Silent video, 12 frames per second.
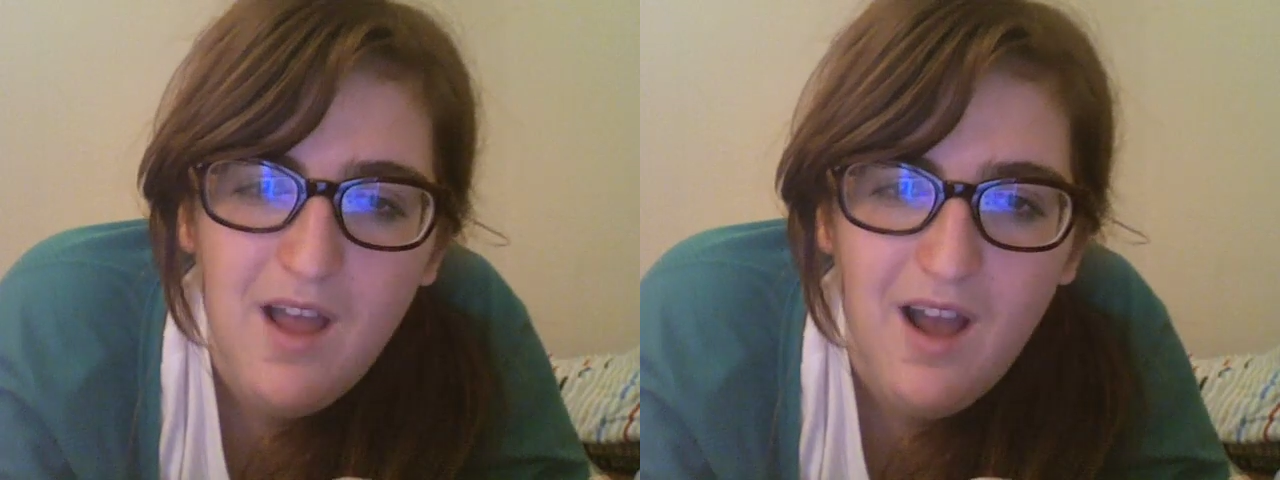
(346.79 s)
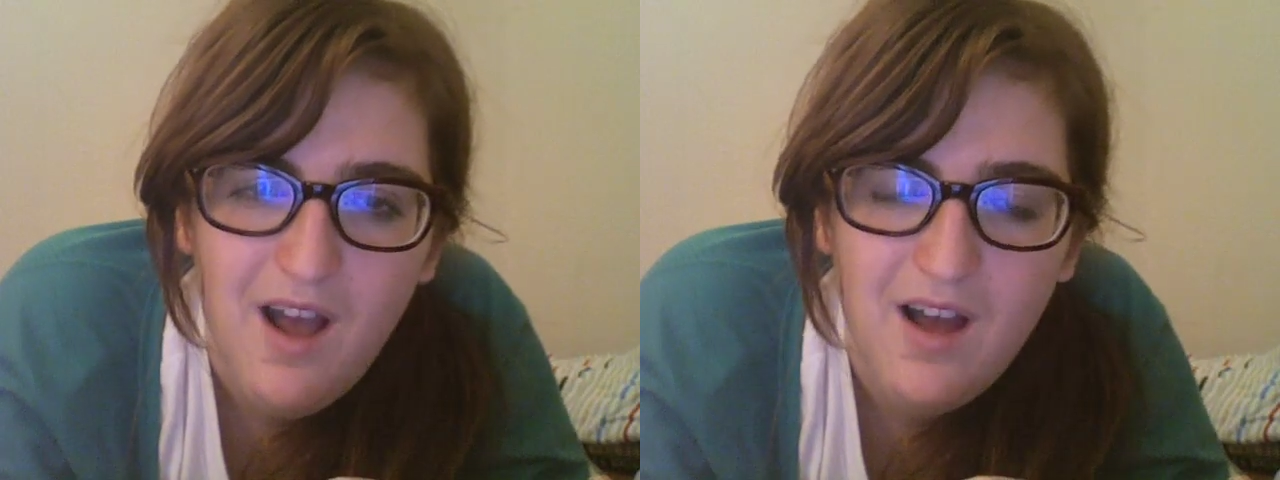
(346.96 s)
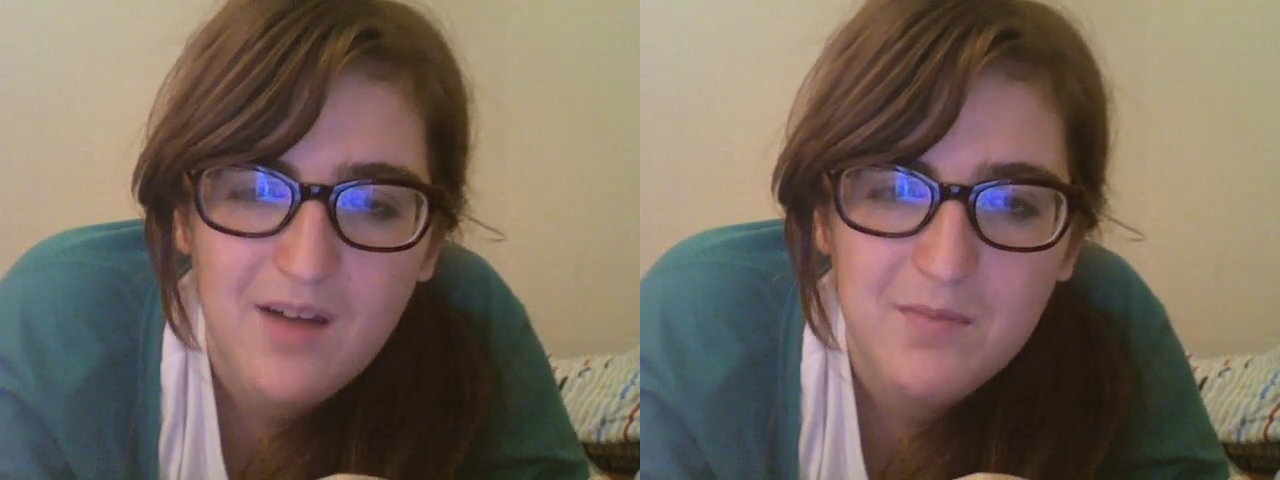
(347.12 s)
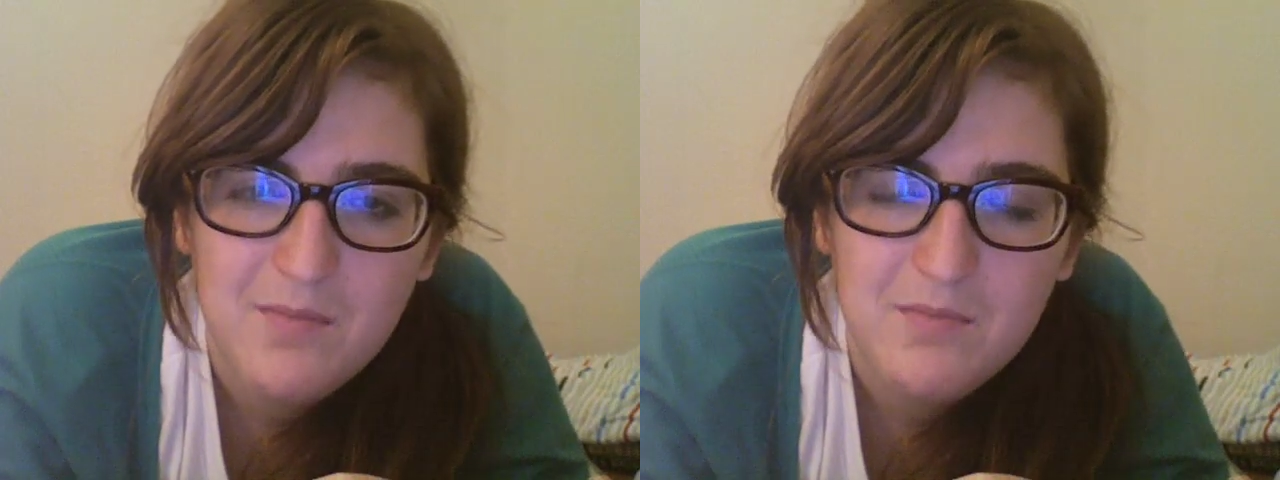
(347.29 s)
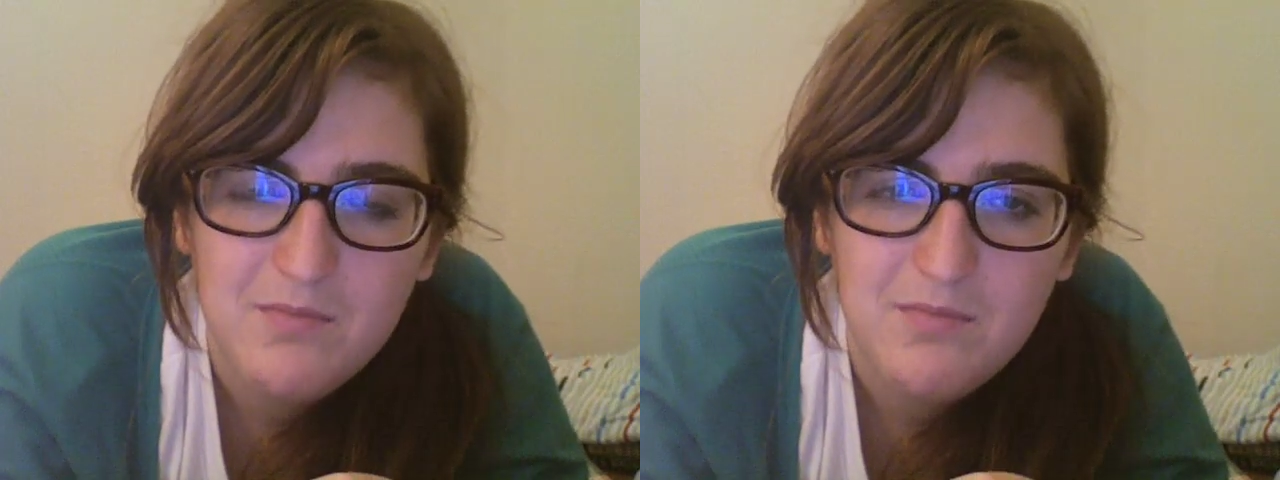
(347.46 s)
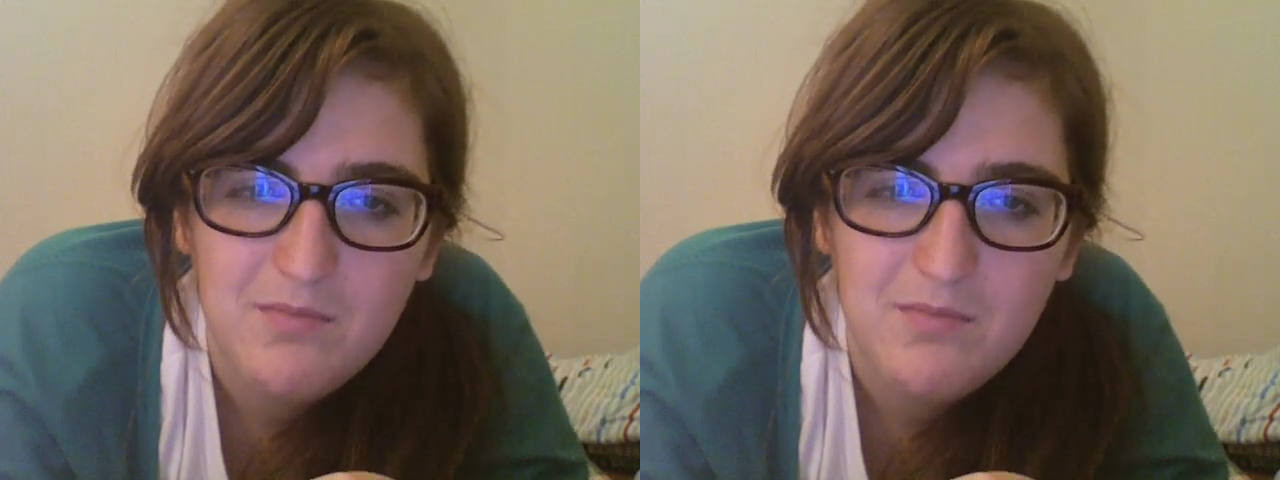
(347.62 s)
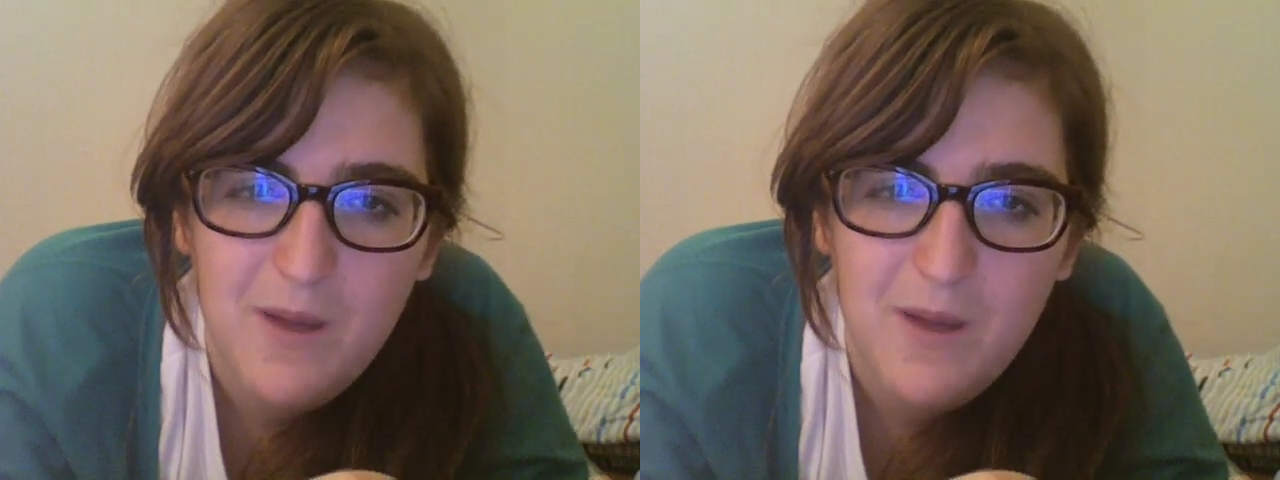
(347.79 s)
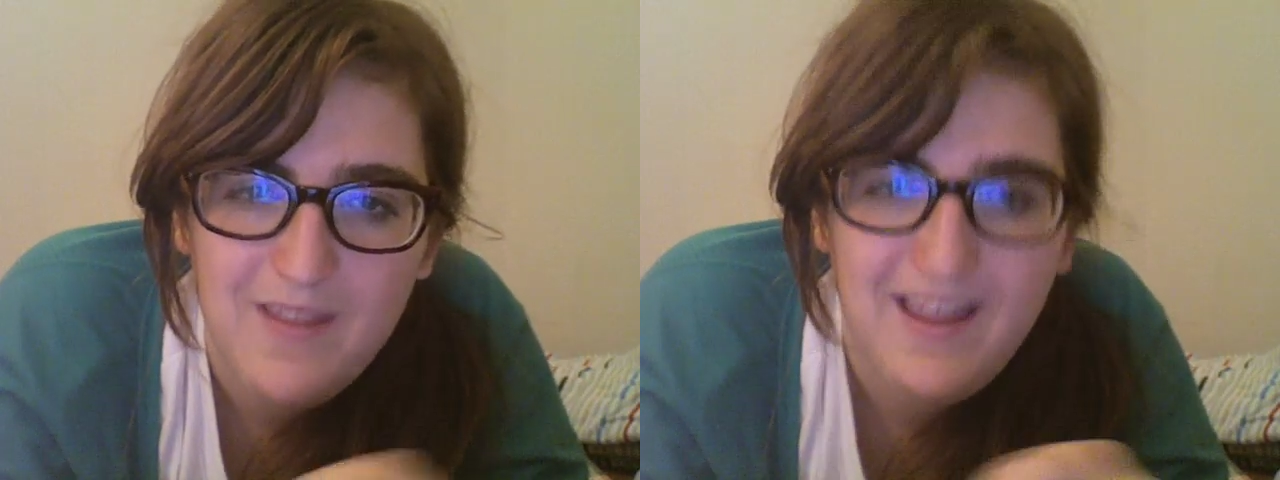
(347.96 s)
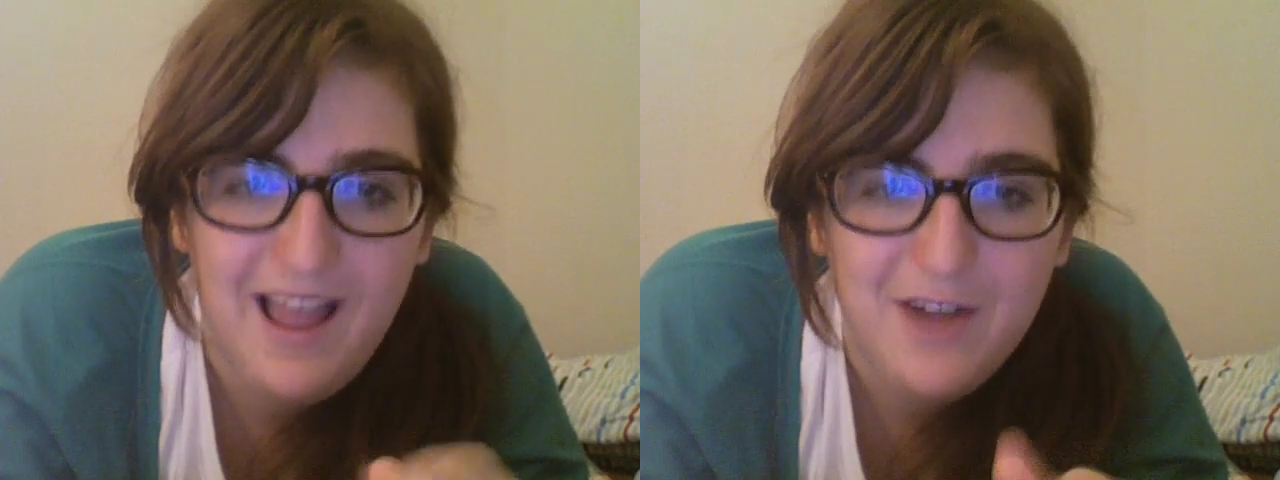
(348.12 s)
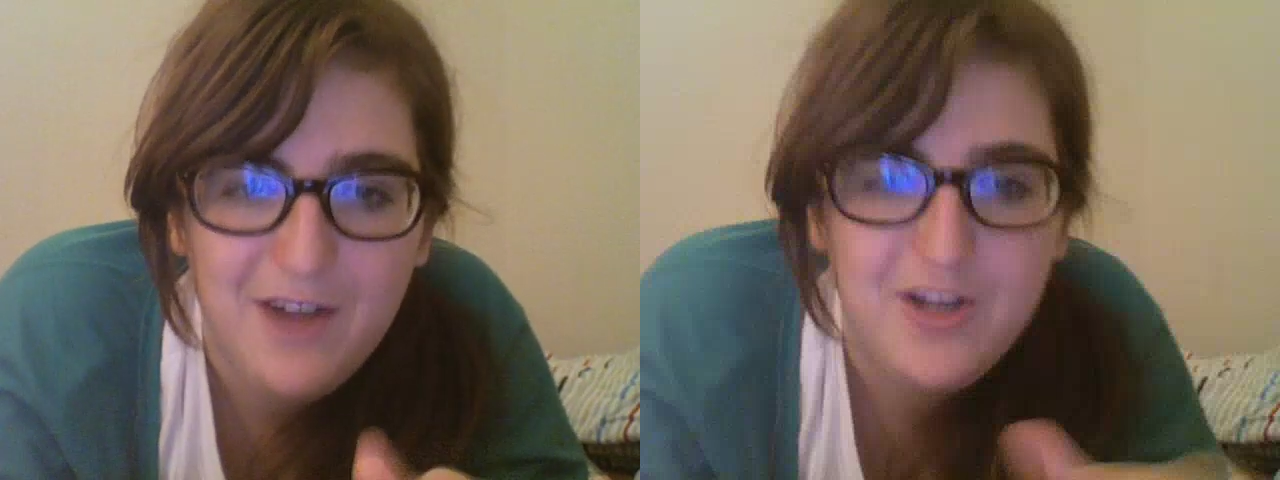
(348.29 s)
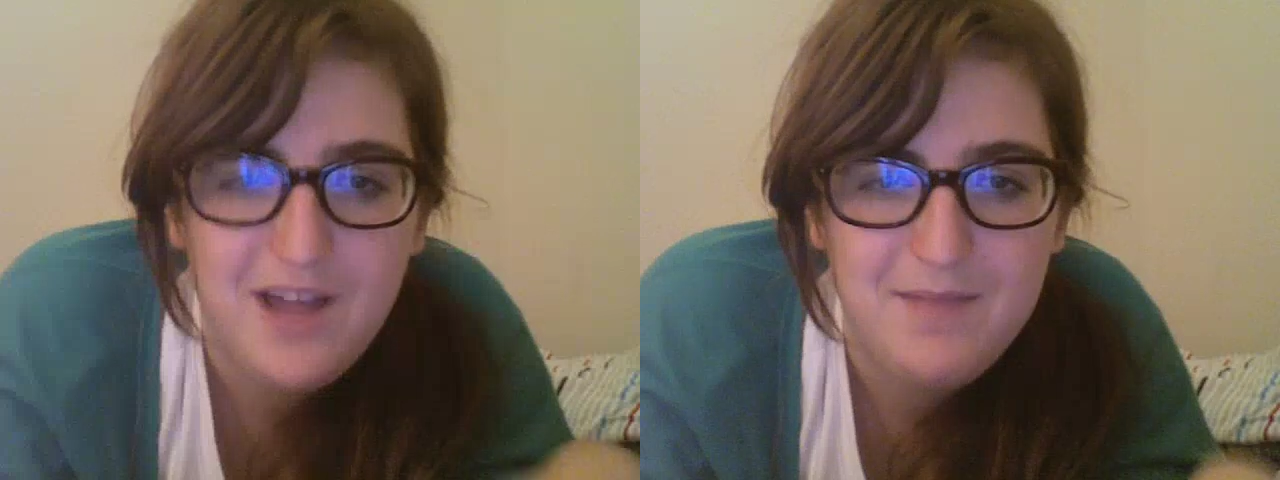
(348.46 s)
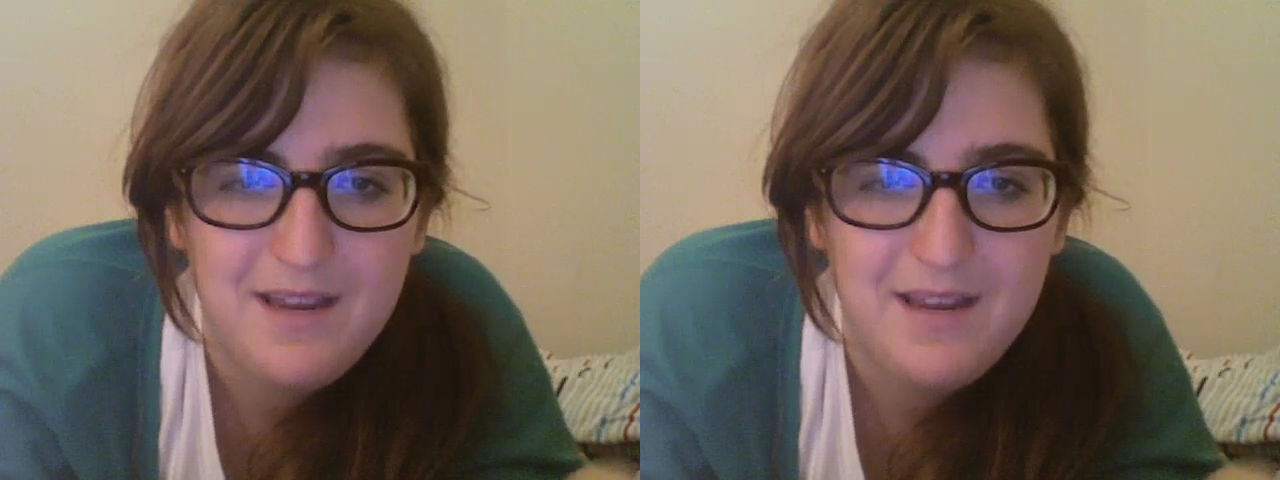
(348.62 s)
When they actually
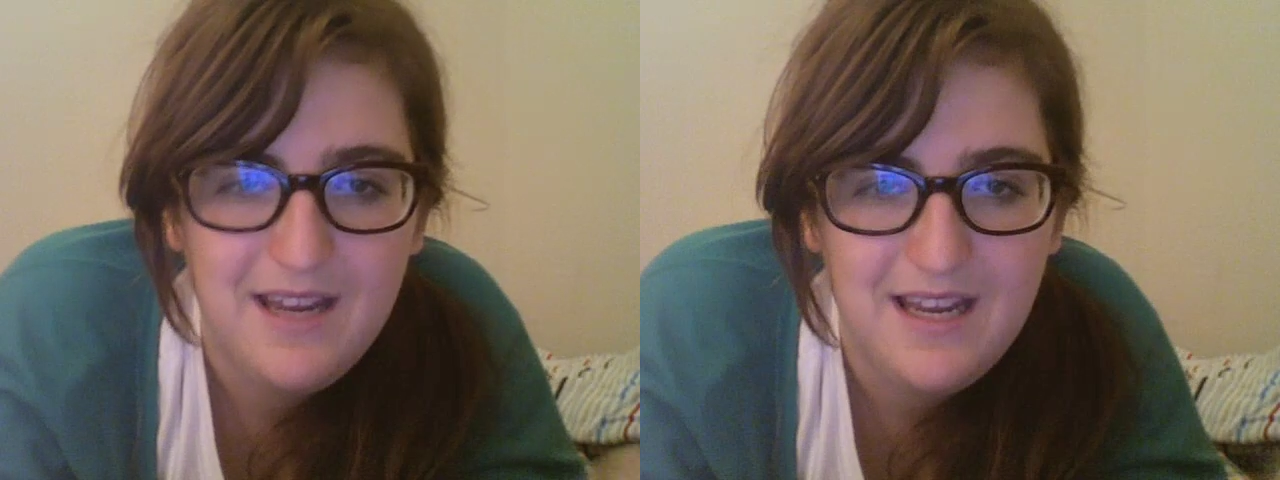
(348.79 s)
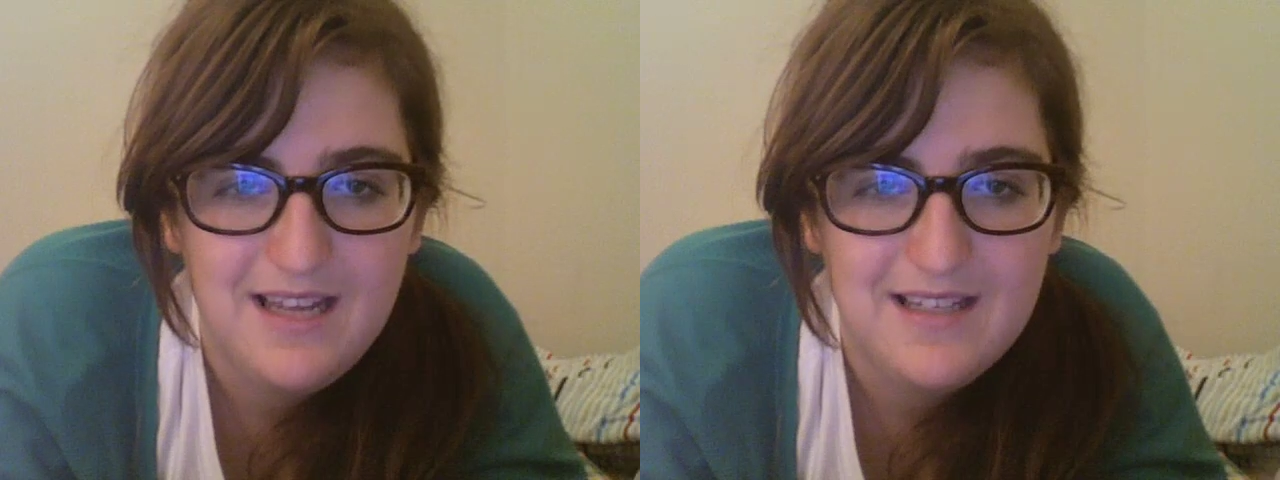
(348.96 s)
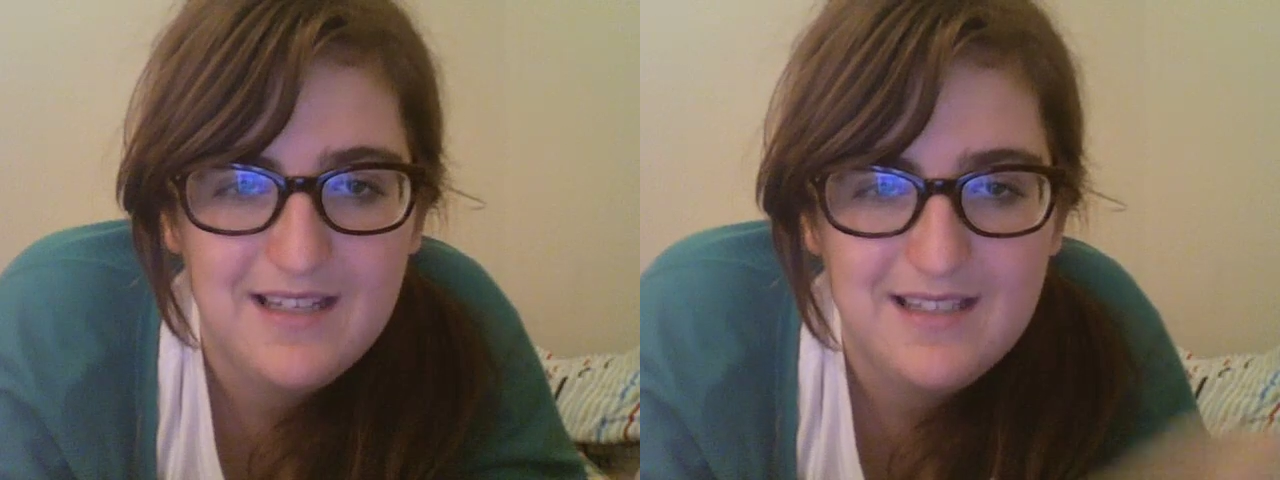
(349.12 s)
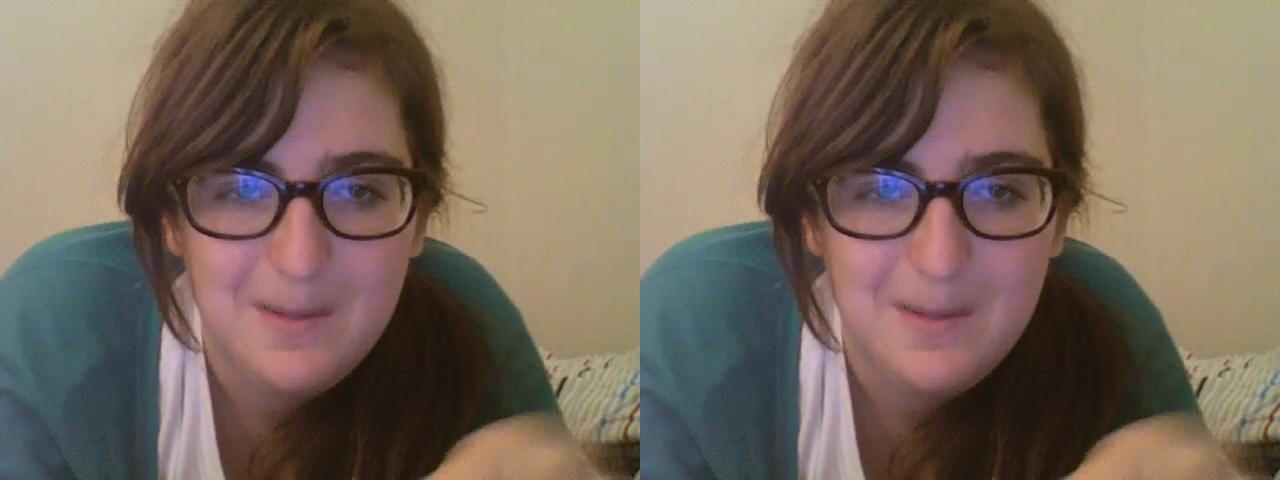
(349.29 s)
had my keys,